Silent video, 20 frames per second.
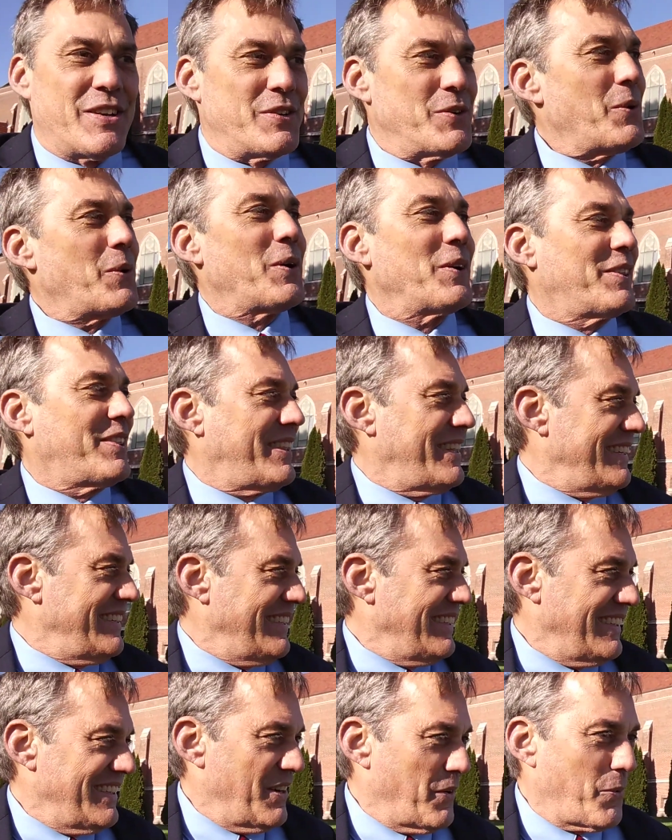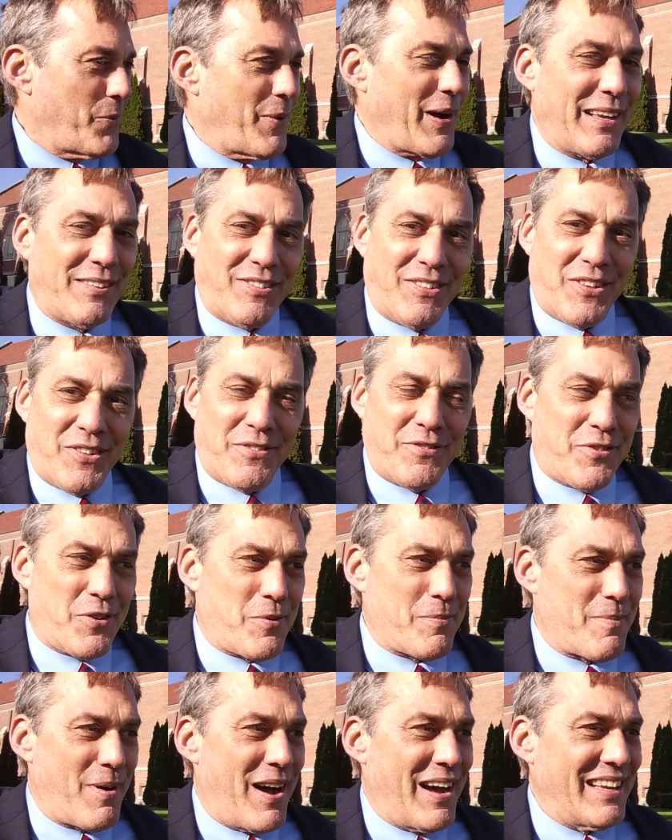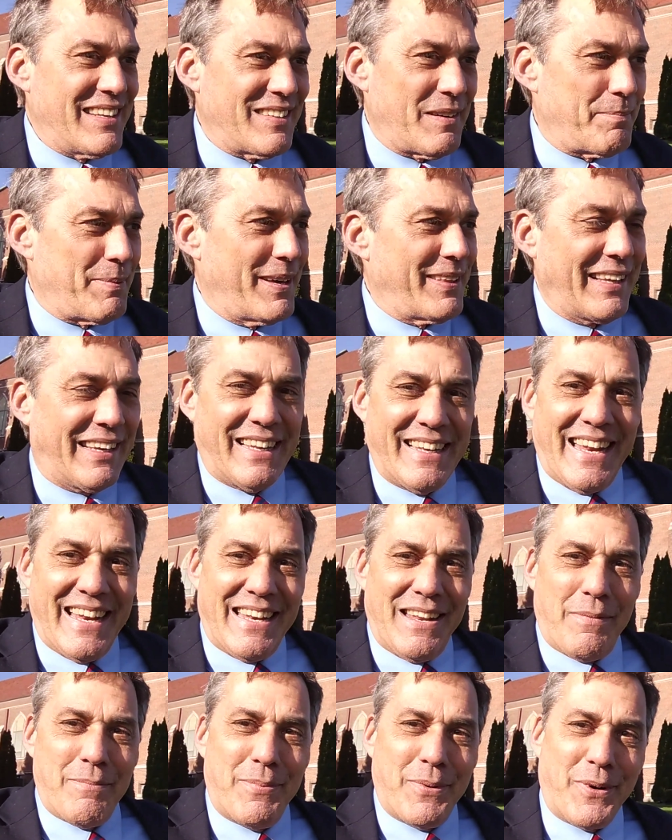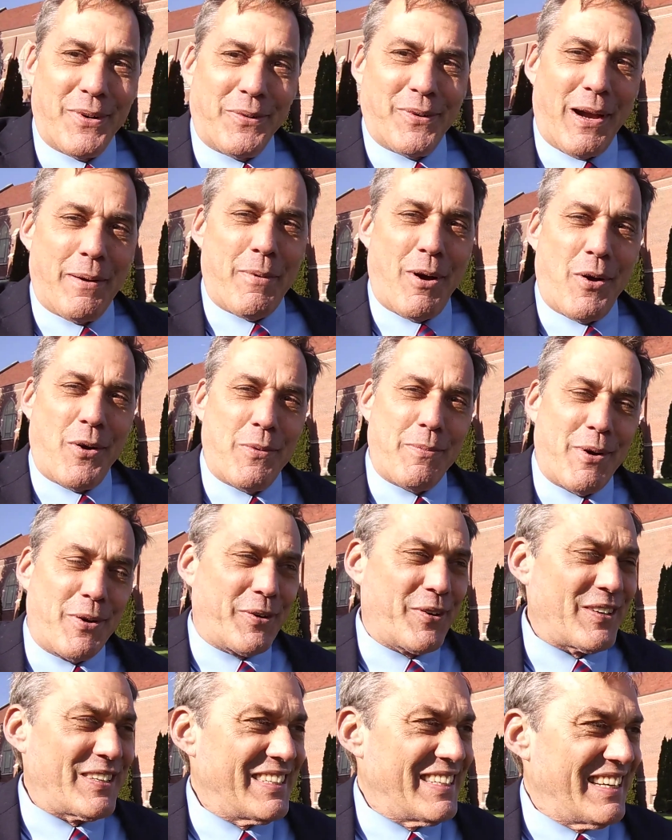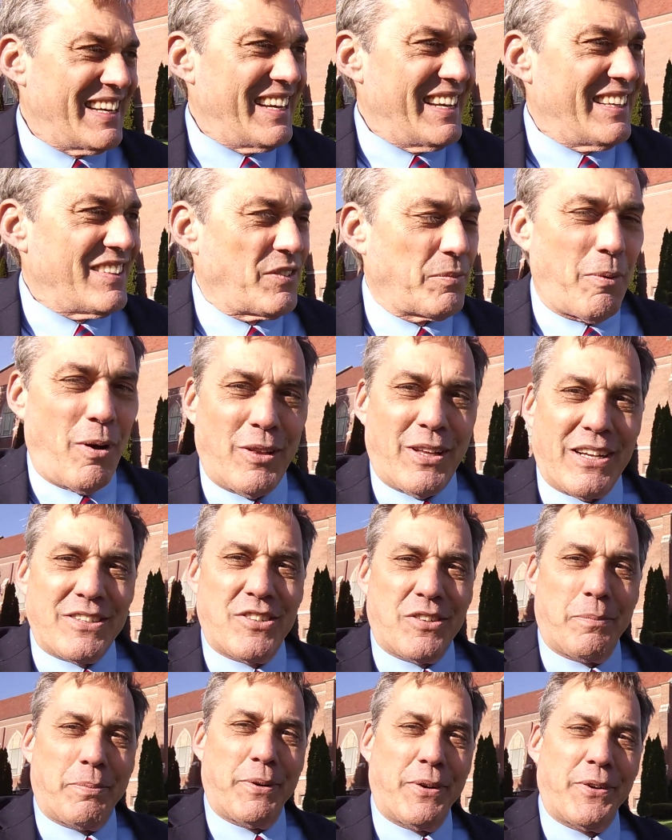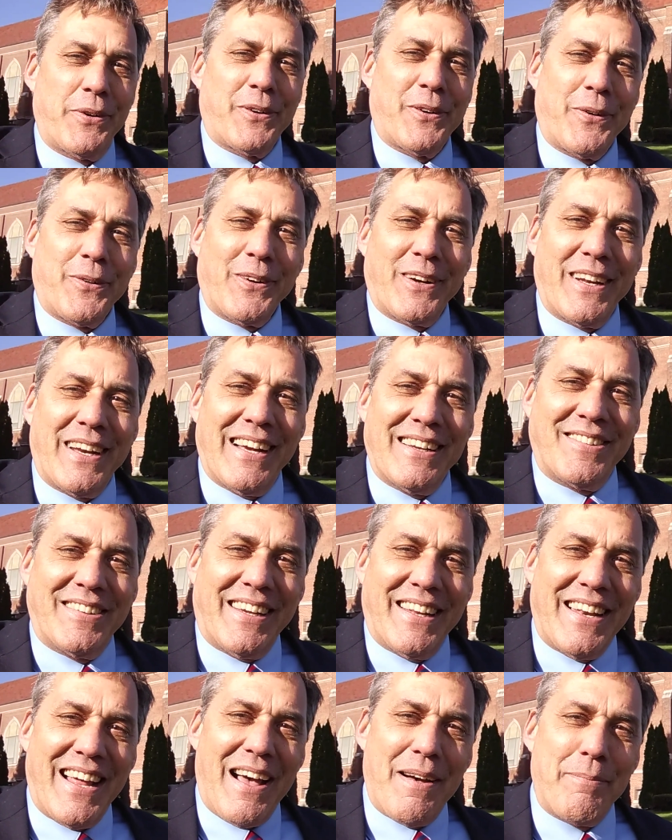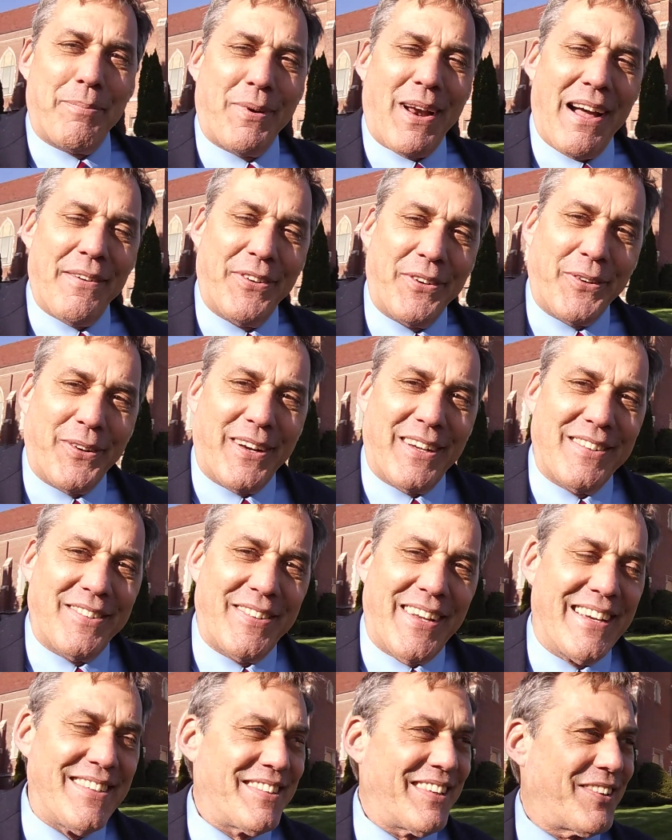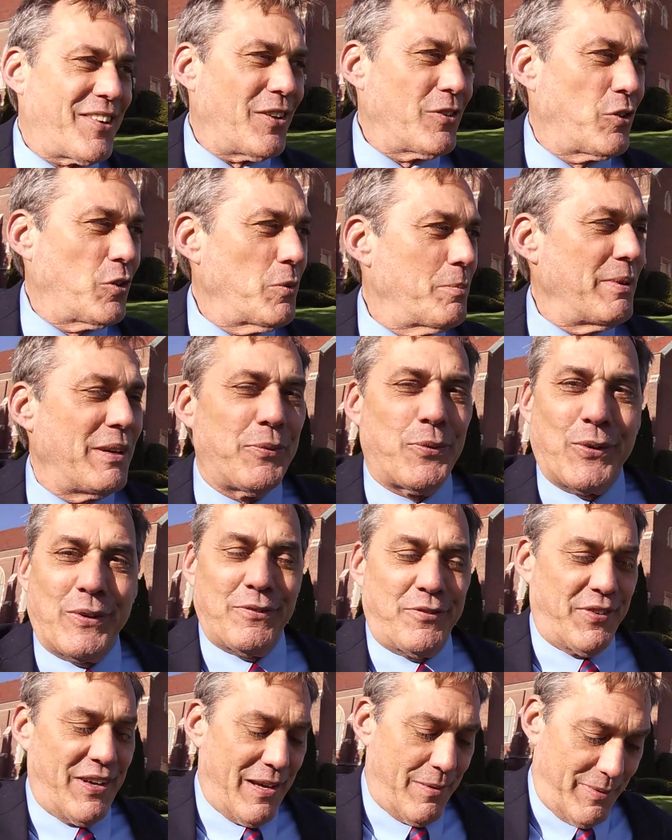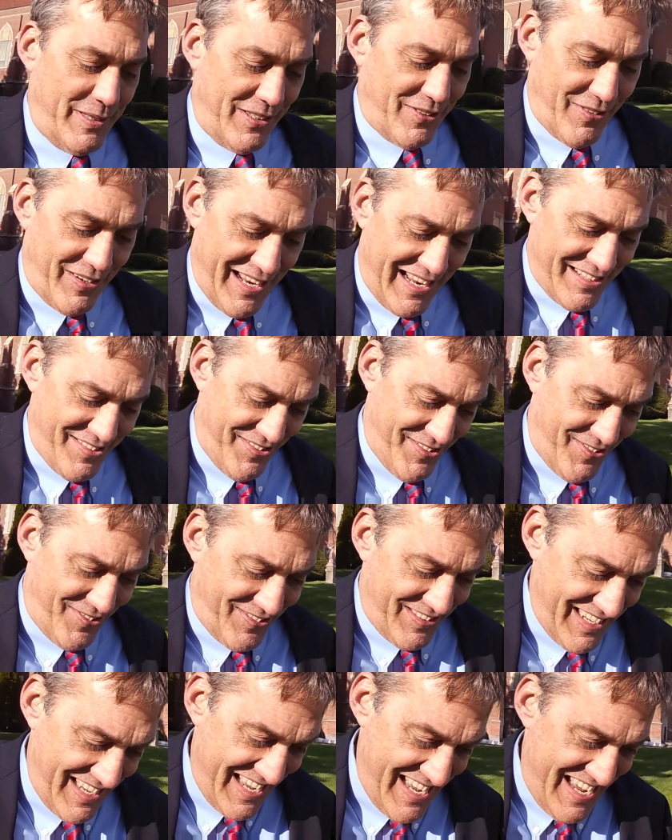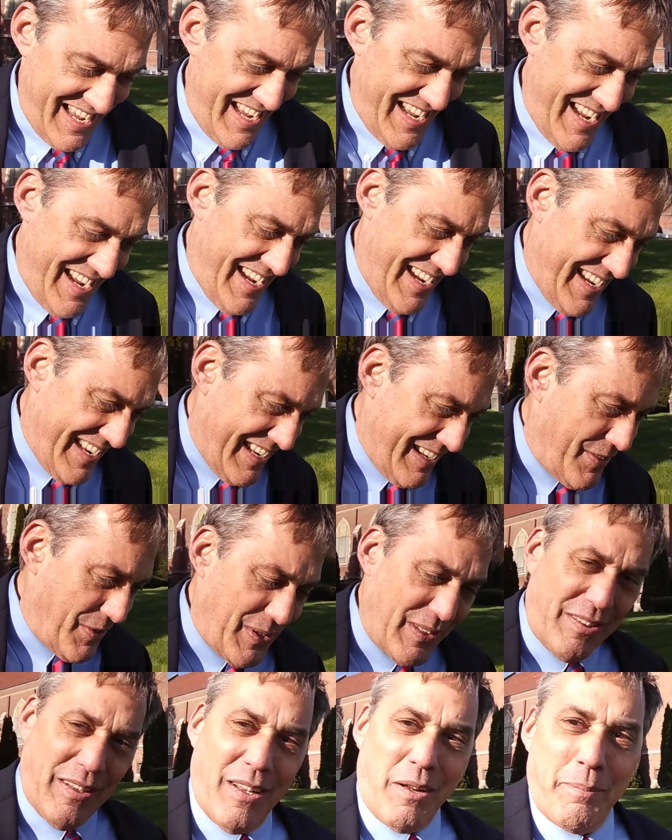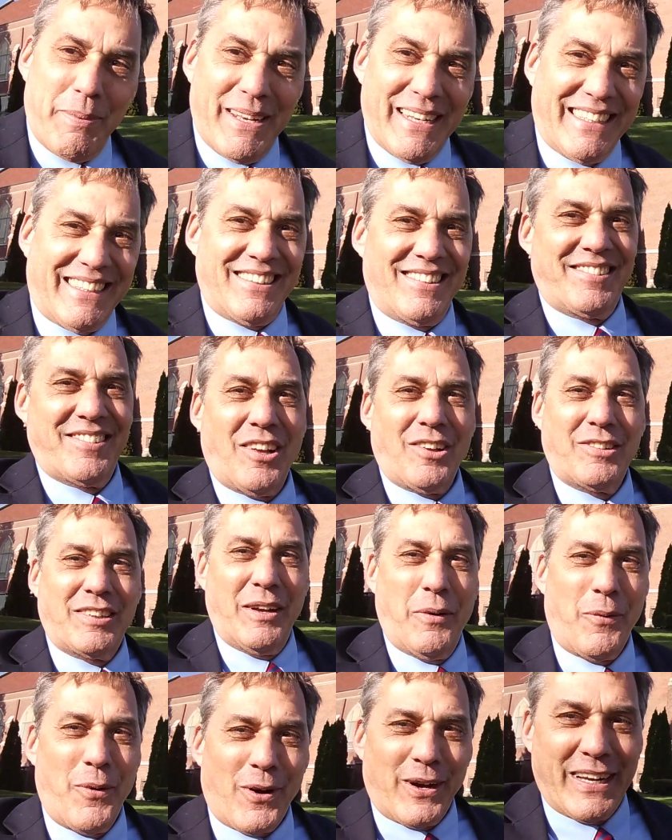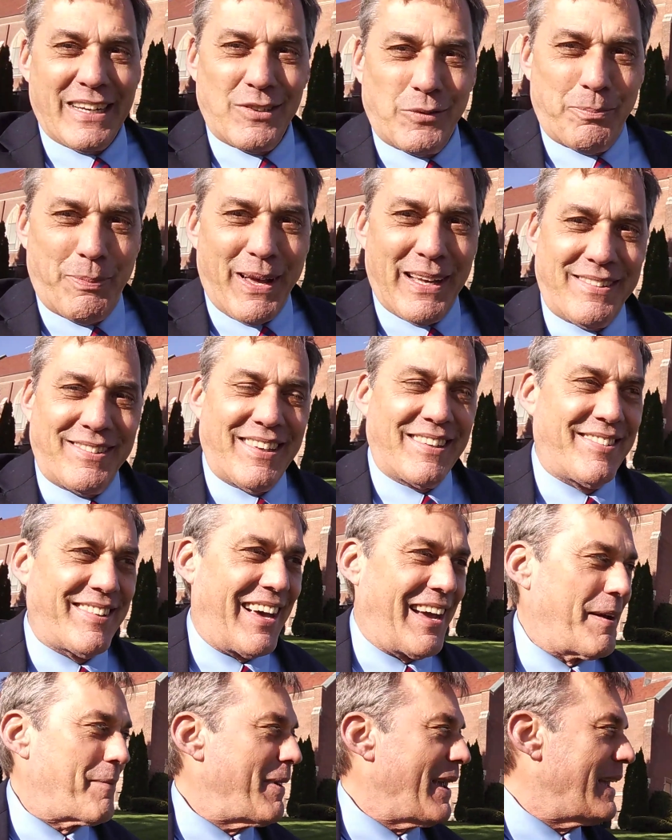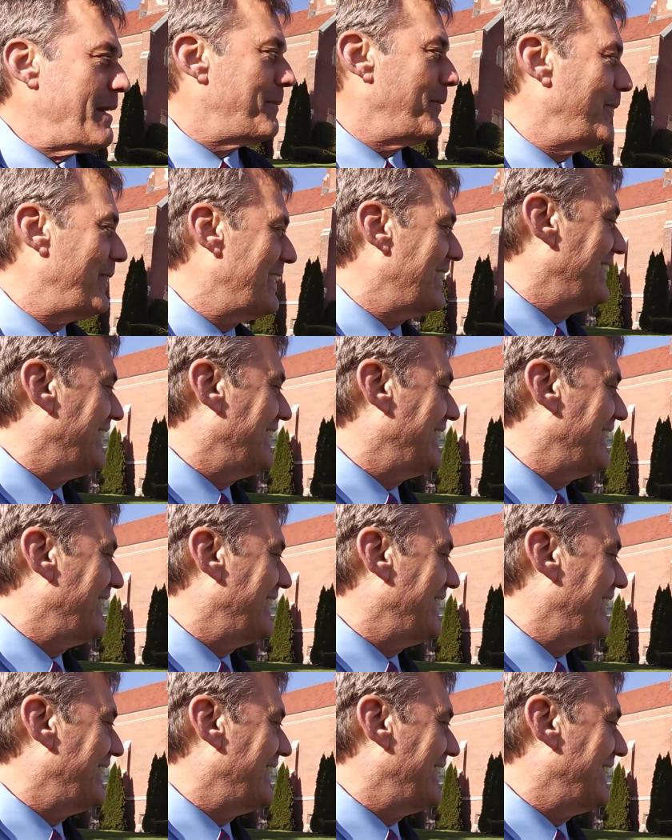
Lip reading: northwestern Vermont, up by the Canadian border, where I'm a homeowner, small entrepreneur, organizing a non-profit organization called 2B1 Family International, and doing a little bit of consulting work as best as I'm able.